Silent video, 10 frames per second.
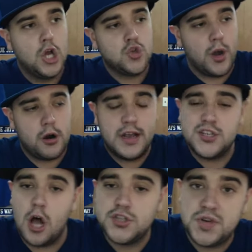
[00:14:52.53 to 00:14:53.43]
Twitter is
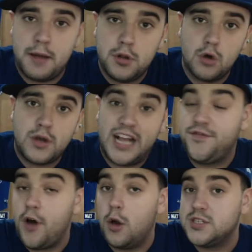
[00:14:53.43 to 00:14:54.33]
also down below, guys.
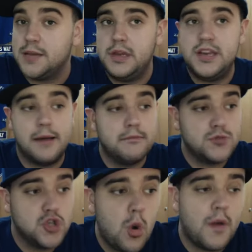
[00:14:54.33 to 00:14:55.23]
Follow up, send me a
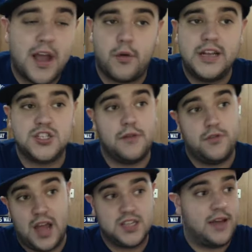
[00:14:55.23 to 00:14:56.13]
DM, do all that great stuff.
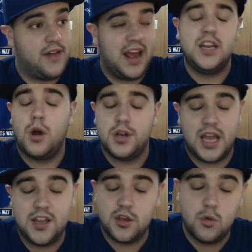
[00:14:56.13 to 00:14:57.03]
You guys have
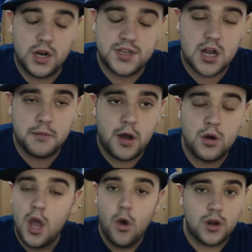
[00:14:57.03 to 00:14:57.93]
anything you want to talk
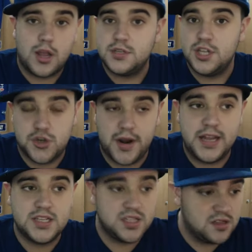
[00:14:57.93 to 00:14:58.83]
about when it comes to the
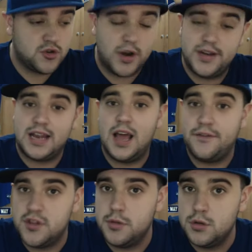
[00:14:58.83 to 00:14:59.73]
trades and the trade deadline
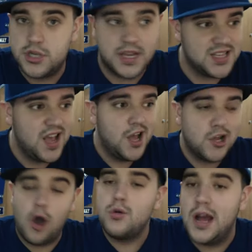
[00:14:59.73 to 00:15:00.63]
for the Blue Jays,
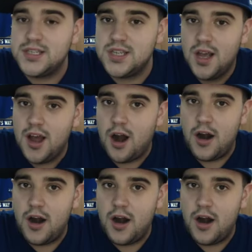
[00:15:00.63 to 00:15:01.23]
go nuts, all